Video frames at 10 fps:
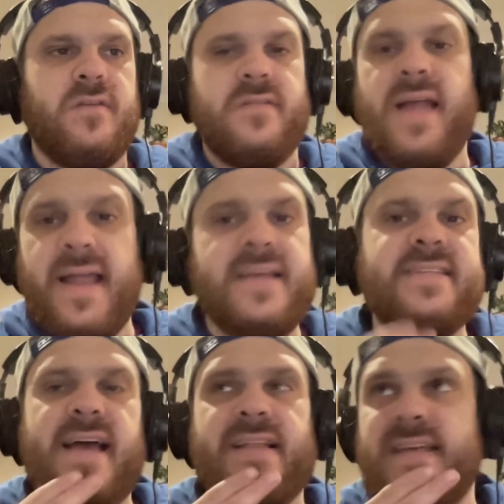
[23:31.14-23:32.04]
Not
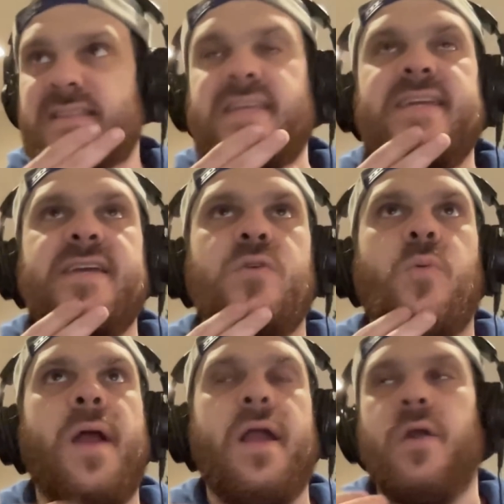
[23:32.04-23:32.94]
exactly a league
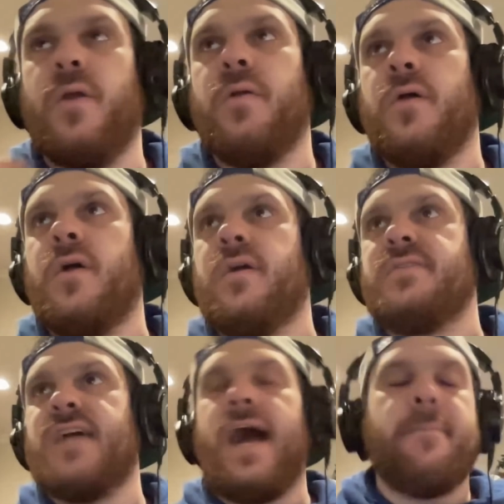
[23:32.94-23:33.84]
where
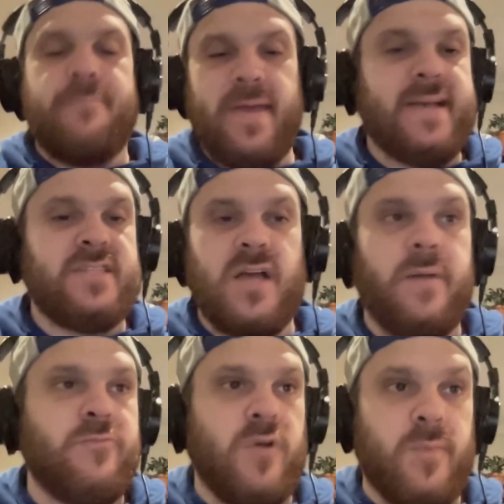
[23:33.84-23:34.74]
top picks
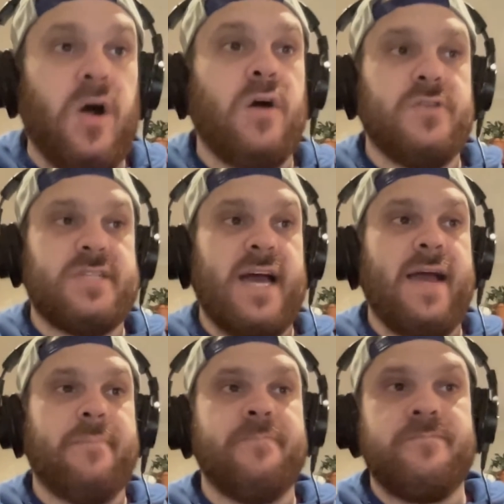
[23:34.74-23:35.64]
come from all the
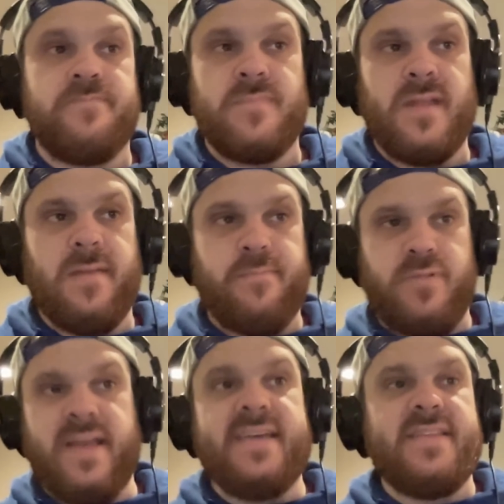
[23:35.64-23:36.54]
time.
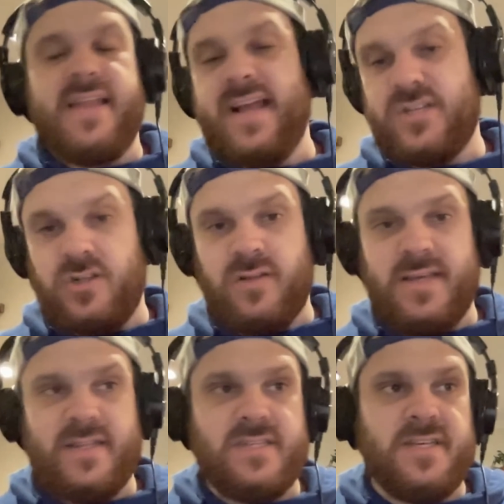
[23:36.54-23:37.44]
Playing in the National
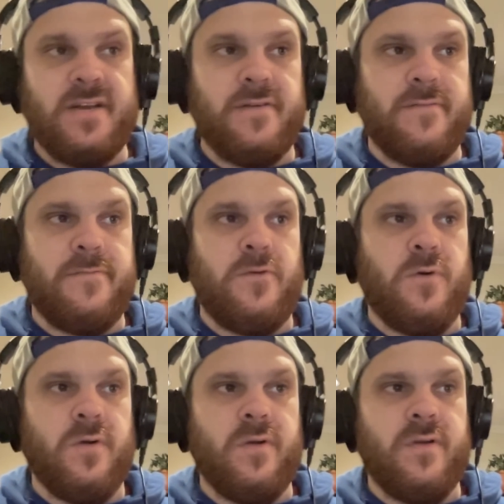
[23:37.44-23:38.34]
League this year
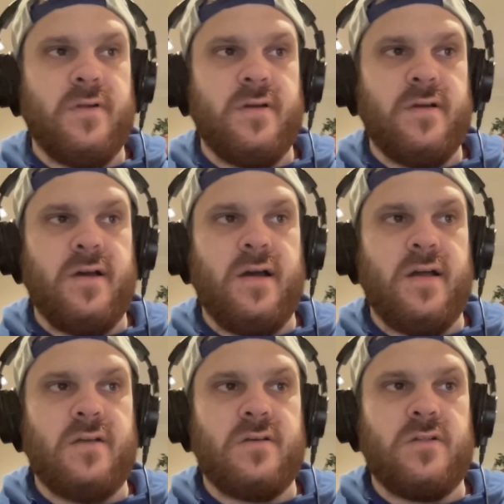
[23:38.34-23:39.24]
for
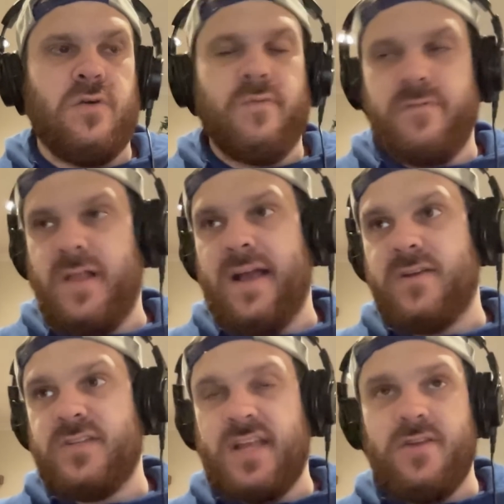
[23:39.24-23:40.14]
Cloten
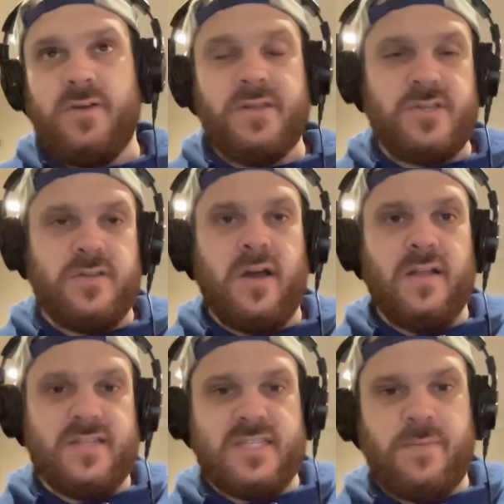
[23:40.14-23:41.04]
Flyers, and you can
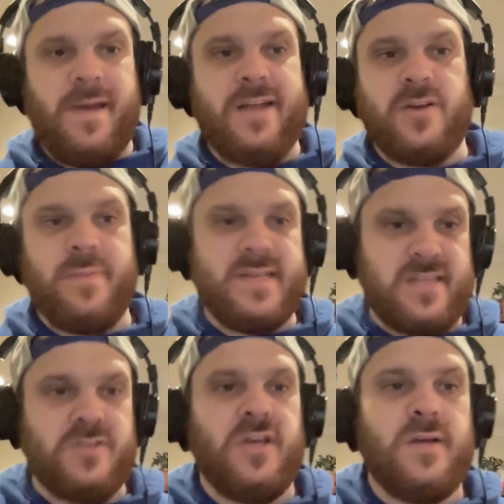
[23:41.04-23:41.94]
listen to Patrick
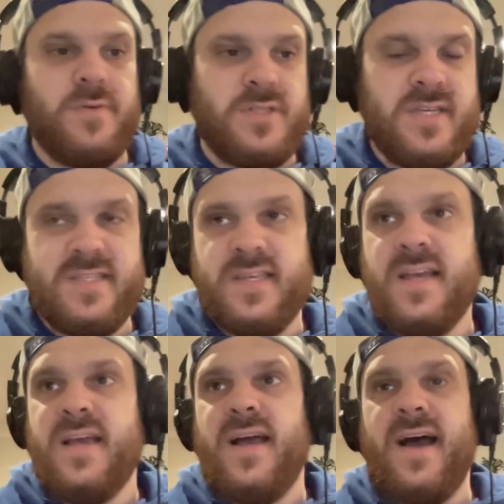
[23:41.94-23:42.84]
Bexell talk about this
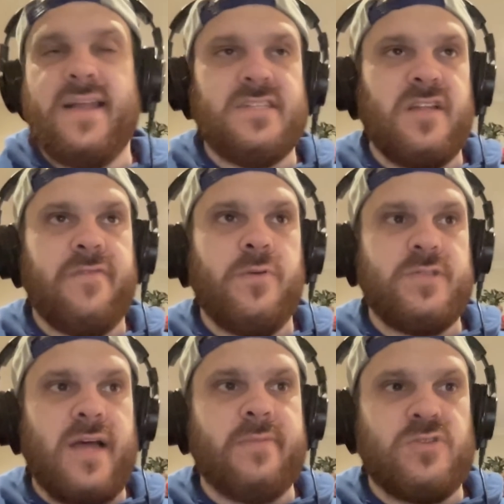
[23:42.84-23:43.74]
on his interview
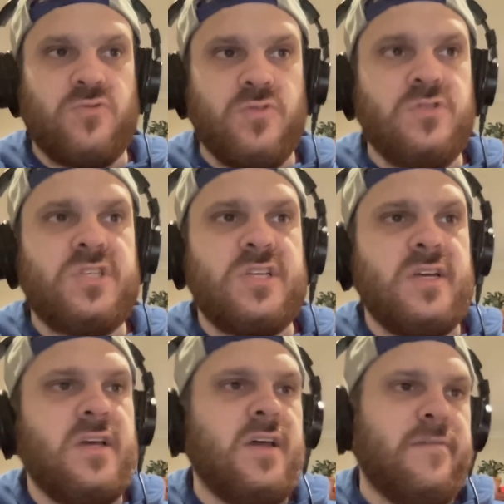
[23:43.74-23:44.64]
with Thomas Roost.
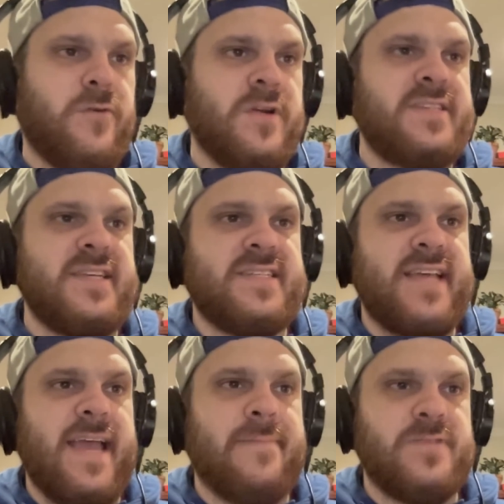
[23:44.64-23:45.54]
46
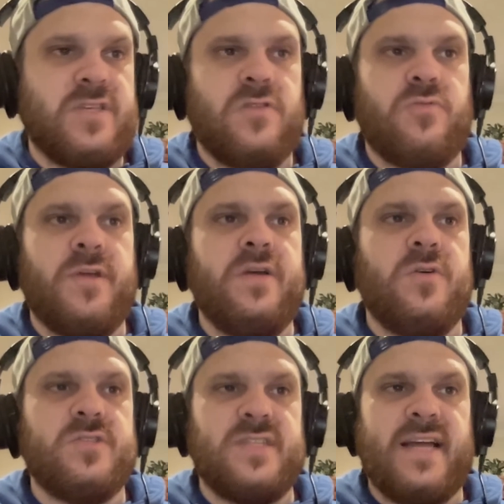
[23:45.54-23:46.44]
games, 3
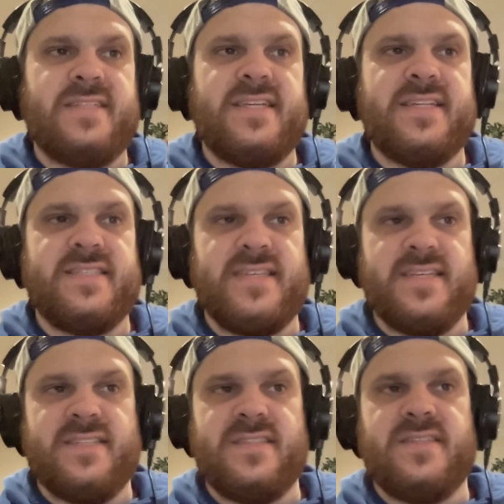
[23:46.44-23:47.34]
goals, 19
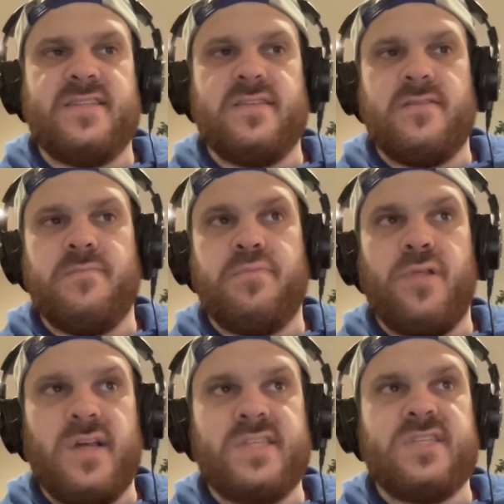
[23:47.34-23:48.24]
assists,
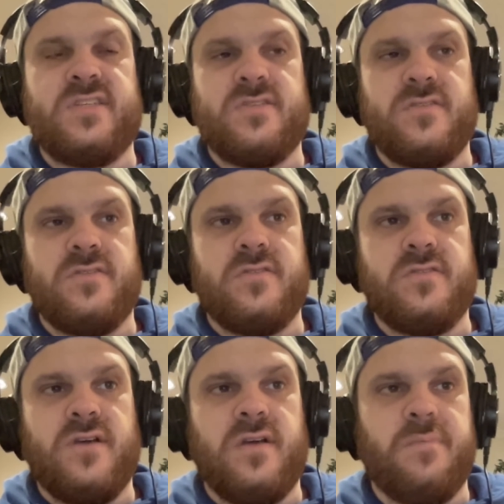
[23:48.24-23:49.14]
plus
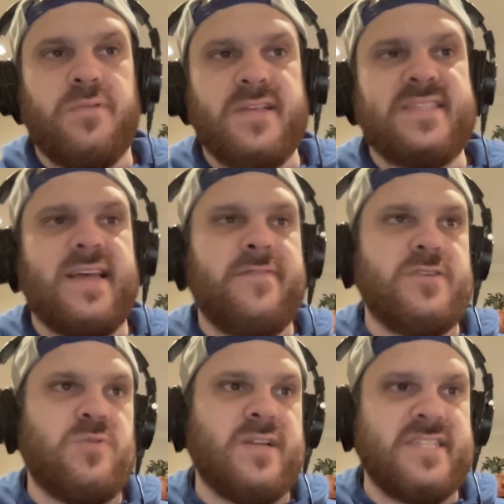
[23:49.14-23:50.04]
7,
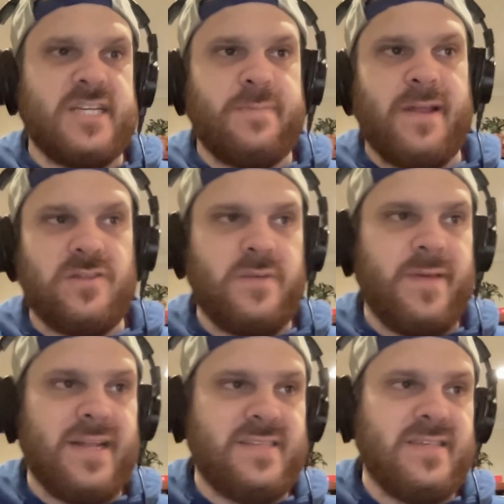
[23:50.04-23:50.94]
26 penalty
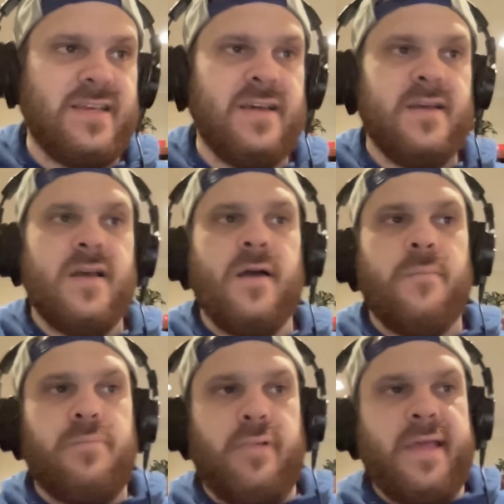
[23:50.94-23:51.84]
minutes.
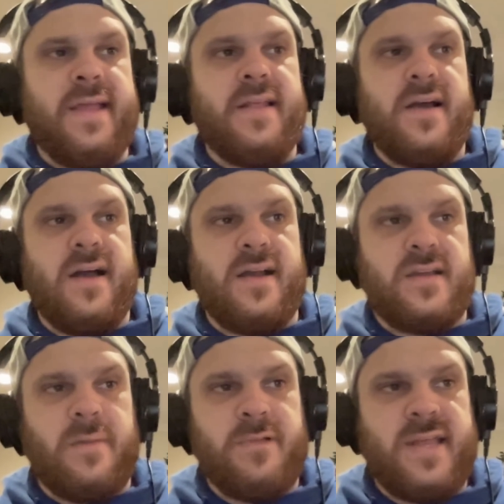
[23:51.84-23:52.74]
Played a
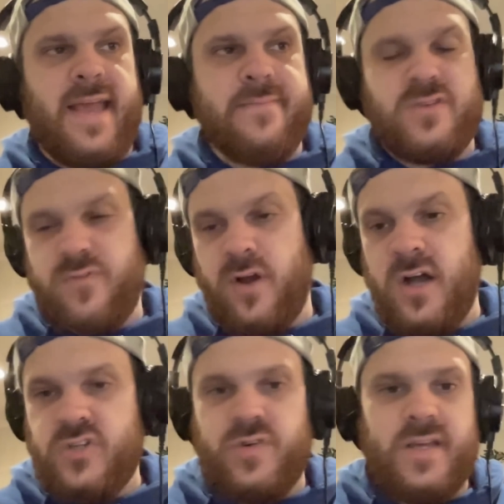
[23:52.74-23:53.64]
couple of games for
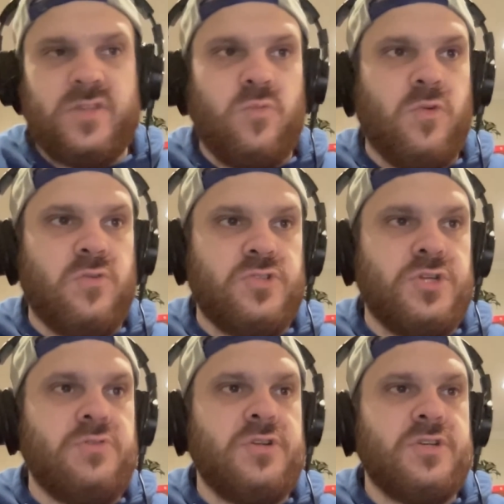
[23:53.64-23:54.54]
Austria at the World
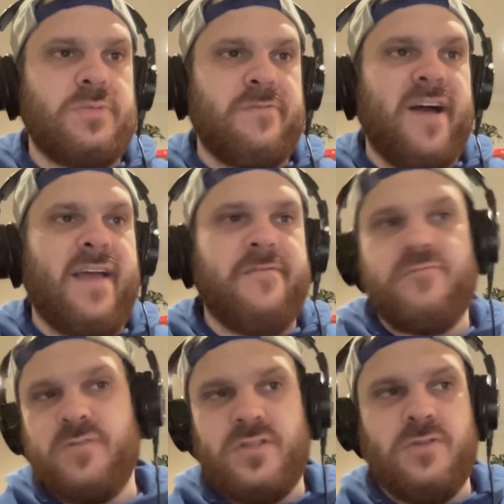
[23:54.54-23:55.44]
Juniors, 5
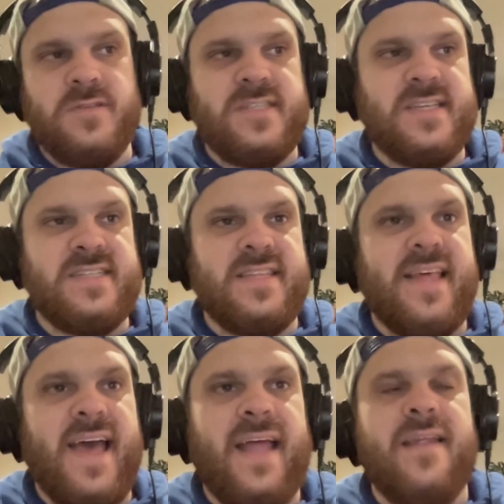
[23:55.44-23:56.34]
with 2 assists in
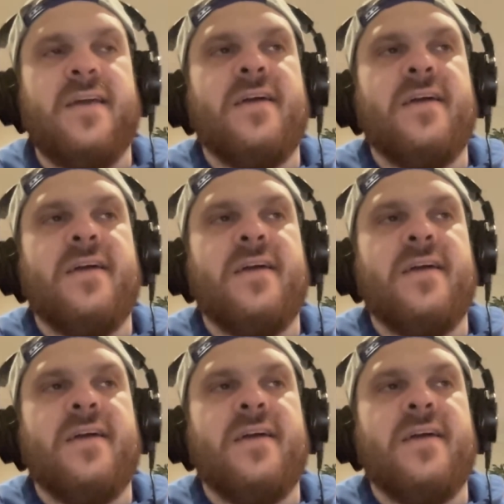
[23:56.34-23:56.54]
that.